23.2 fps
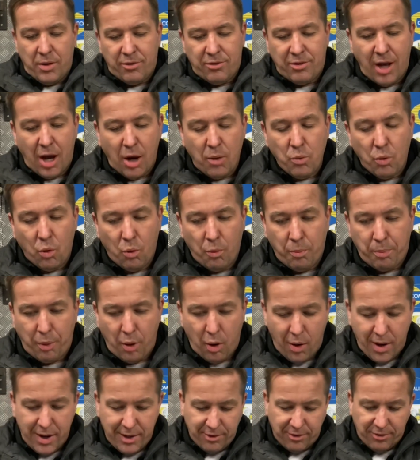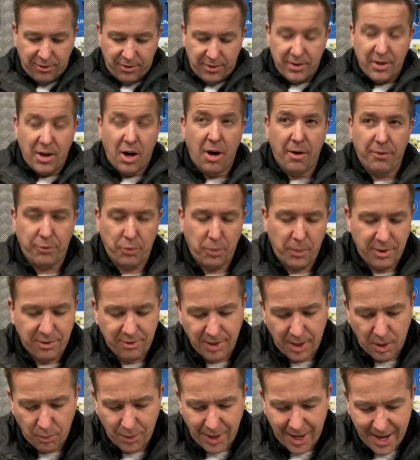total price after we
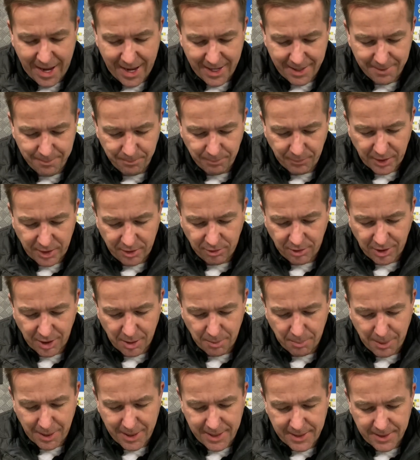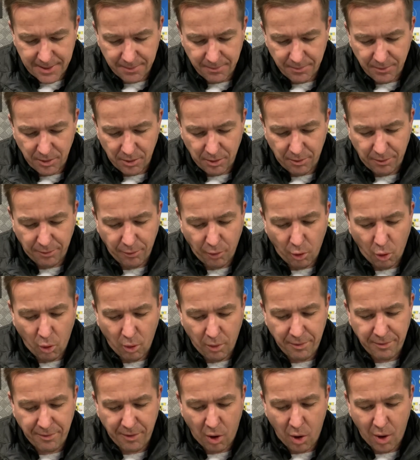sell that is going to be
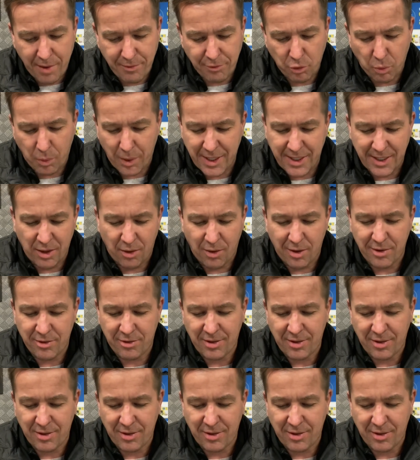£4,529.